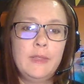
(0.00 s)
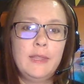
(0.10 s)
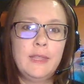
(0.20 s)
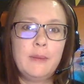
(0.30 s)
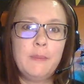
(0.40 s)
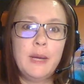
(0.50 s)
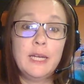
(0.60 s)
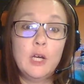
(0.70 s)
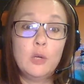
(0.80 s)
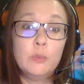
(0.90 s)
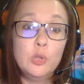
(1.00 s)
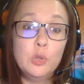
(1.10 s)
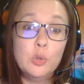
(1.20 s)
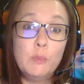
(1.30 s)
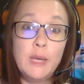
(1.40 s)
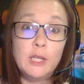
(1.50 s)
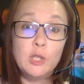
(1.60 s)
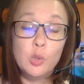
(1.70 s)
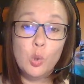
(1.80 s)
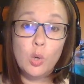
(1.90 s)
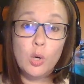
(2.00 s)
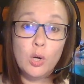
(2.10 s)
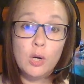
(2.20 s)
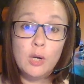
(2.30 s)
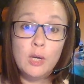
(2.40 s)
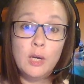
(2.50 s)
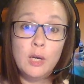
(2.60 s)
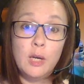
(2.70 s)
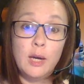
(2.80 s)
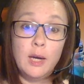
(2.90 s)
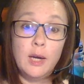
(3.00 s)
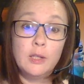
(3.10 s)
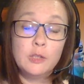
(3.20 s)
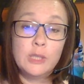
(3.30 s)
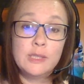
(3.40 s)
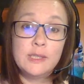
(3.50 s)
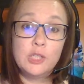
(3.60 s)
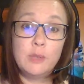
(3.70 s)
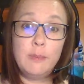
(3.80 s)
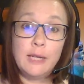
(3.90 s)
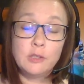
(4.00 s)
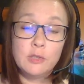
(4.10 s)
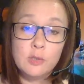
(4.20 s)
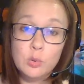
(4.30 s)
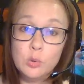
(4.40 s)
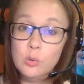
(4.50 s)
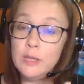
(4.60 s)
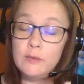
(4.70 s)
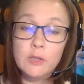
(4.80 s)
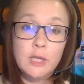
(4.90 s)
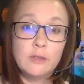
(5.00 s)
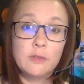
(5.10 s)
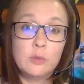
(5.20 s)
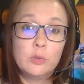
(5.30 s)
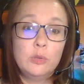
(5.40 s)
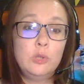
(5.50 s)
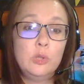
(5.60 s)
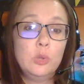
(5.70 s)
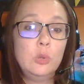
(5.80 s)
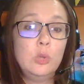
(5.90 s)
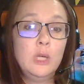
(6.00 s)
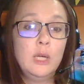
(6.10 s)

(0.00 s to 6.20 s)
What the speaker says: they might help you make your transition back to school, whatever kind of school you do,